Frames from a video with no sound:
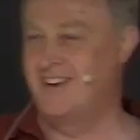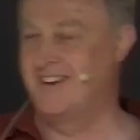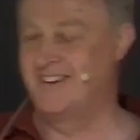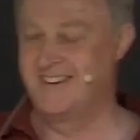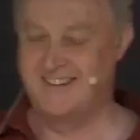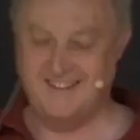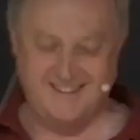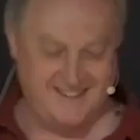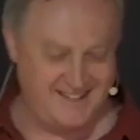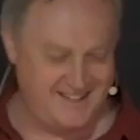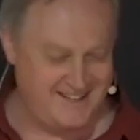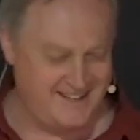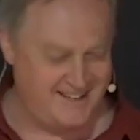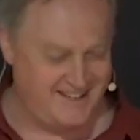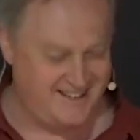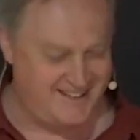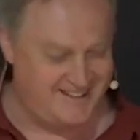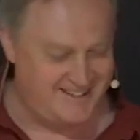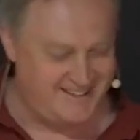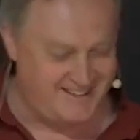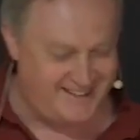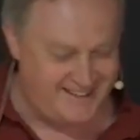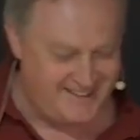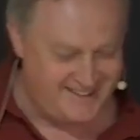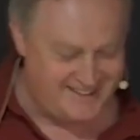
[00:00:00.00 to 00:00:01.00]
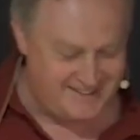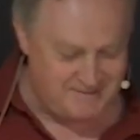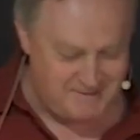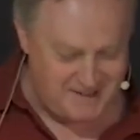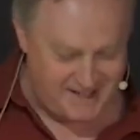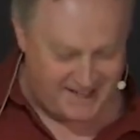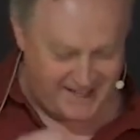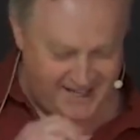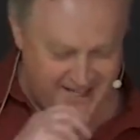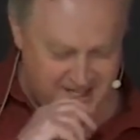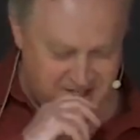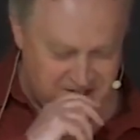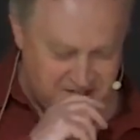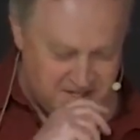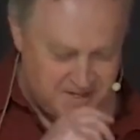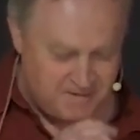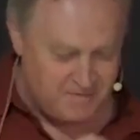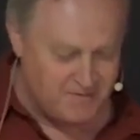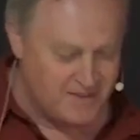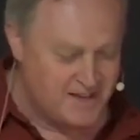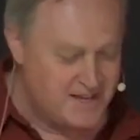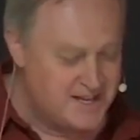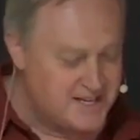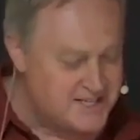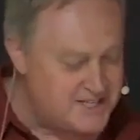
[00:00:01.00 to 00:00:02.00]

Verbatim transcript: on in the, in, in the Middle Ages.